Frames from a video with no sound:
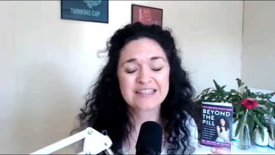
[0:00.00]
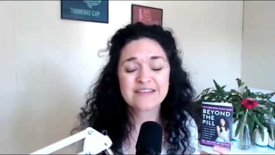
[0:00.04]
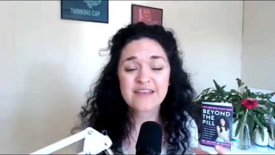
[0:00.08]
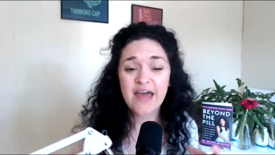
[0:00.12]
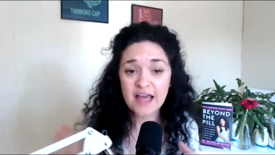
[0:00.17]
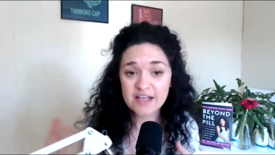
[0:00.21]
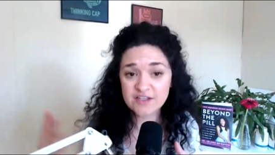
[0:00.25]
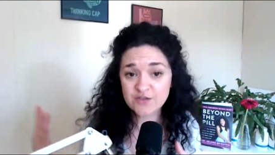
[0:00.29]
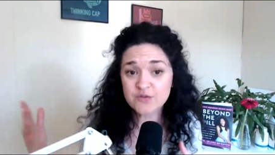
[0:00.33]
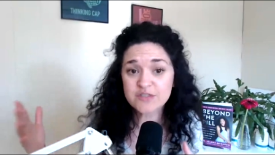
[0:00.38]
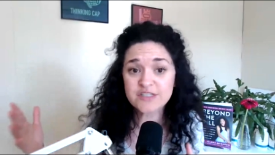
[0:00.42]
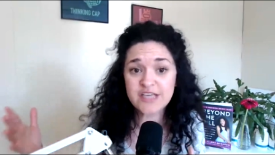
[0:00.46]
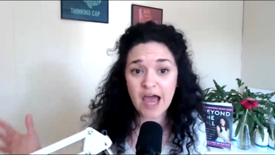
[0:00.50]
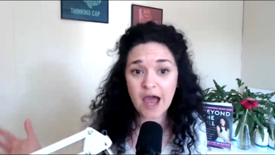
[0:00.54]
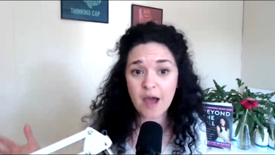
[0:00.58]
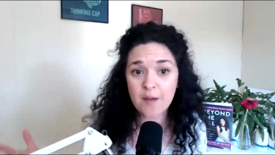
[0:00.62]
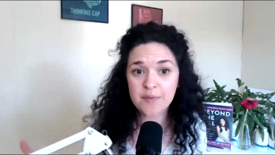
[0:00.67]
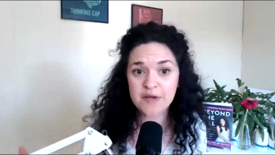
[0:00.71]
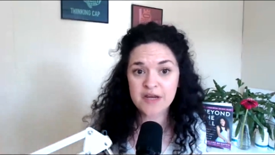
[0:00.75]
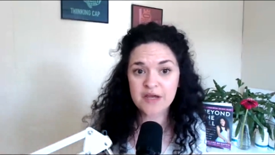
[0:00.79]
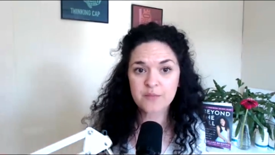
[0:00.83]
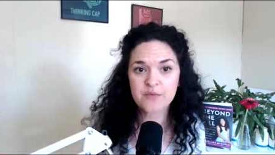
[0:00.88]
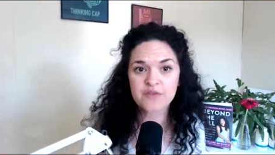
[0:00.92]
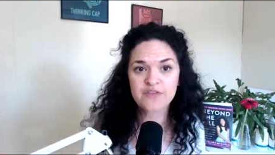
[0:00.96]
And that's what's
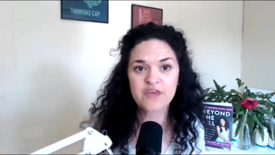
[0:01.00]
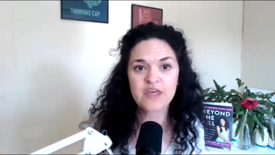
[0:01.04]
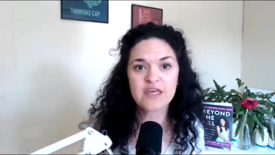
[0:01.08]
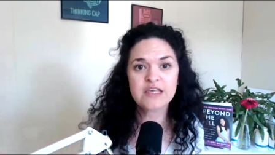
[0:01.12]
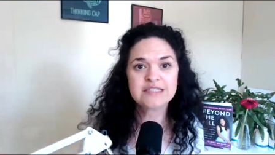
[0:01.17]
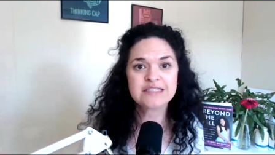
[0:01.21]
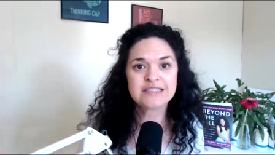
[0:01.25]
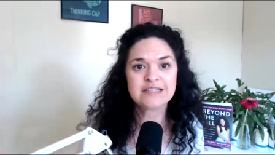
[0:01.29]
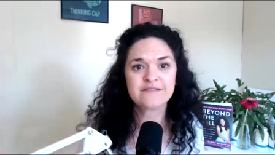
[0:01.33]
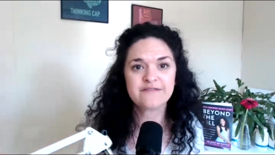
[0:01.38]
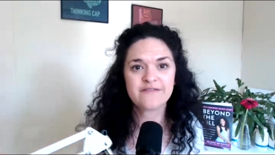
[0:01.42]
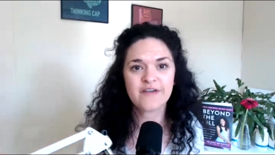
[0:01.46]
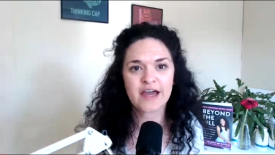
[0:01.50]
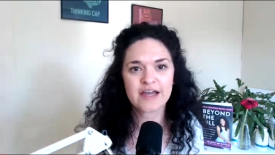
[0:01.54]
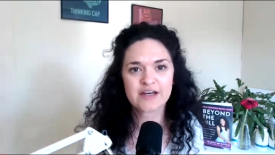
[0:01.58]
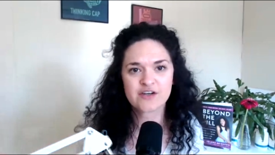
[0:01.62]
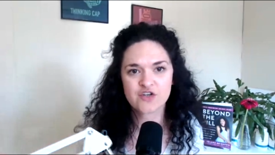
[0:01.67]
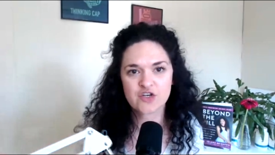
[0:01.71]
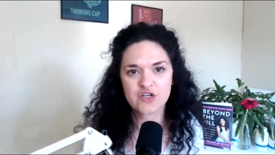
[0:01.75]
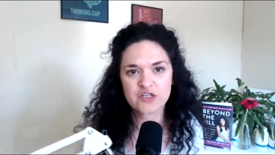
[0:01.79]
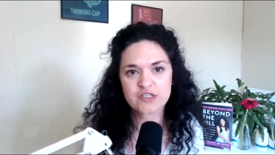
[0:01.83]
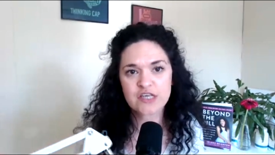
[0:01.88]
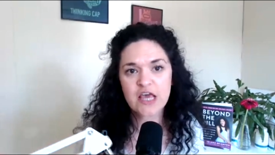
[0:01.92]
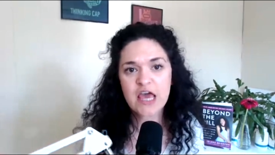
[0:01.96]
happening with yeast
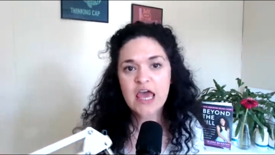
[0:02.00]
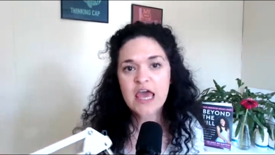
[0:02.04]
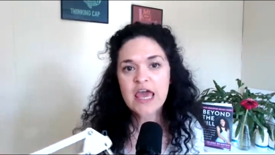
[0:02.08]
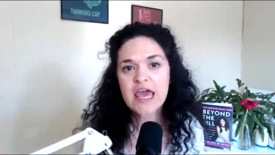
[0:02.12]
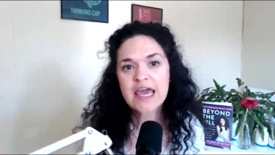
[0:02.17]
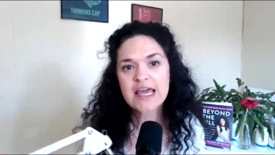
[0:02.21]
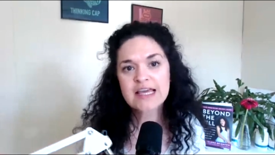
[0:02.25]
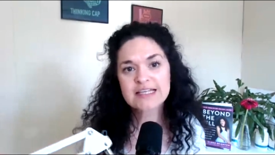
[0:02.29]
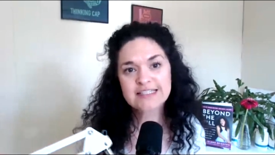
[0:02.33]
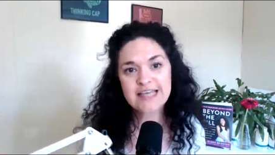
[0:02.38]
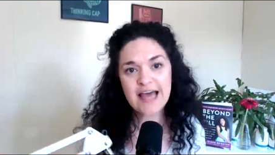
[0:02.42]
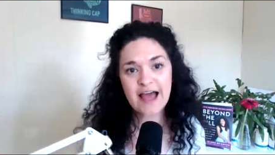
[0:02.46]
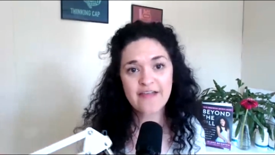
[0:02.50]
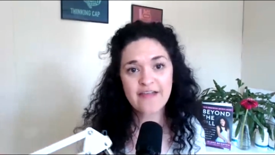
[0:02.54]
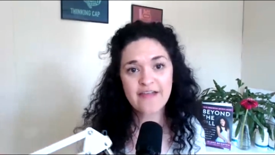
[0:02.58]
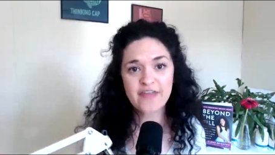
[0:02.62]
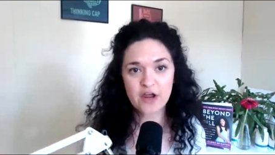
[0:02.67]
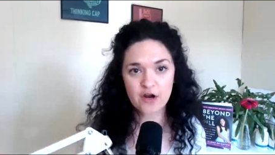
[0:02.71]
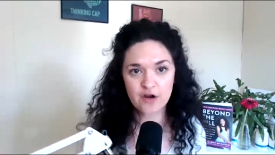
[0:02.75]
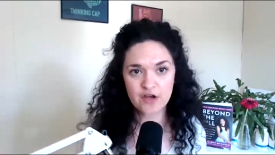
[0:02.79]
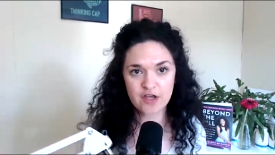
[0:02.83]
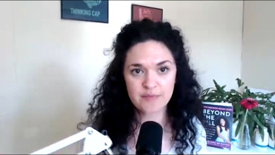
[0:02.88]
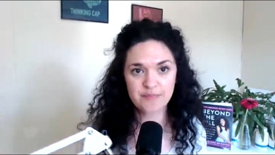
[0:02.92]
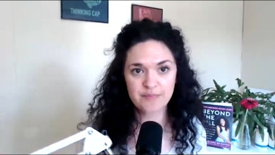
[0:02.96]
infections, is
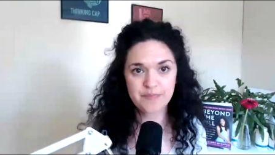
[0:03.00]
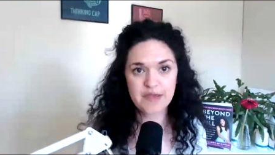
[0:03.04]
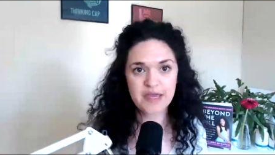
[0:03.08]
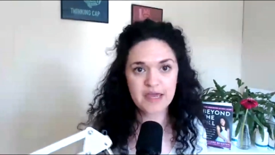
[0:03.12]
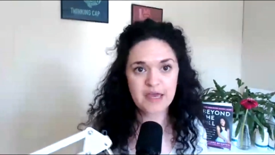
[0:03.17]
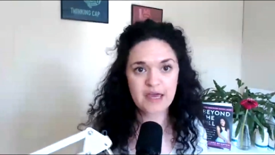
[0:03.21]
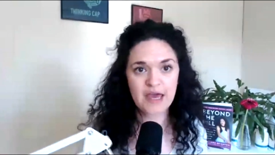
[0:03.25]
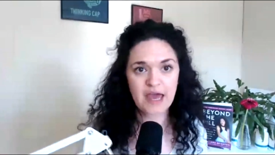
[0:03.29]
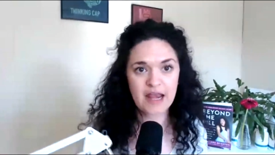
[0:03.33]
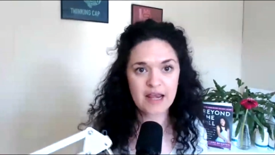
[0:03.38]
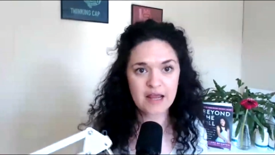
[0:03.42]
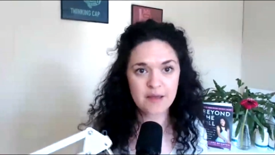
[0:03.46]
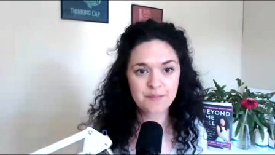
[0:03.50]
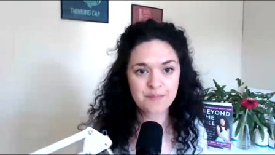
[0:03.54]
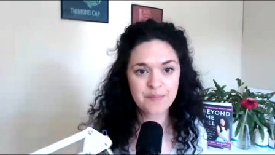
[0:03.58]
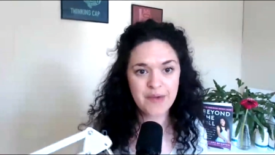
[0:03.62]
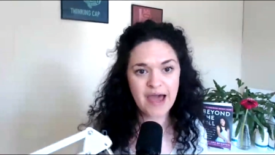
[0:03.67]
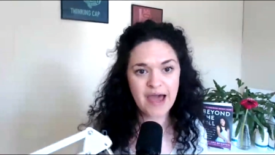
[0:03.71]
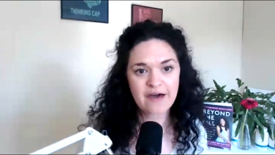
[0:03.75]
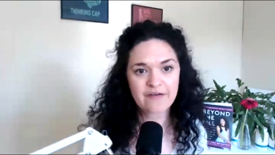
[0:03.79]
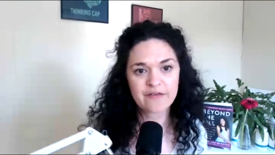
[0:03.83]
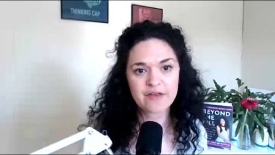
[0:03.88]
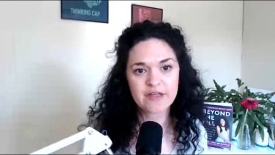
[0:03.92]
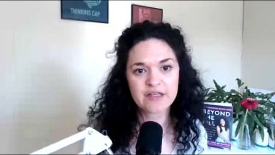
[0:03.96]
that there can be an
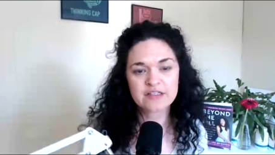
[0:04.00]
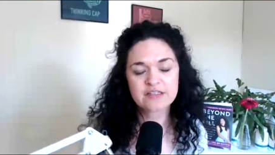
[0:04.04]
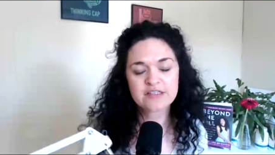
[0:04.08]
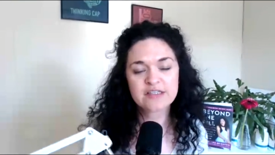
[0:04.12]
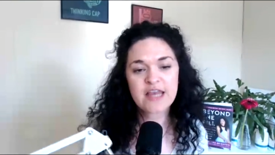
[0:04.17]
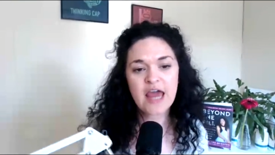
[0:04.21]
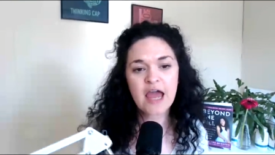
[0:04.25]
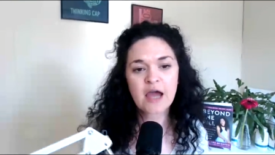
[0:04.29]
imbalance.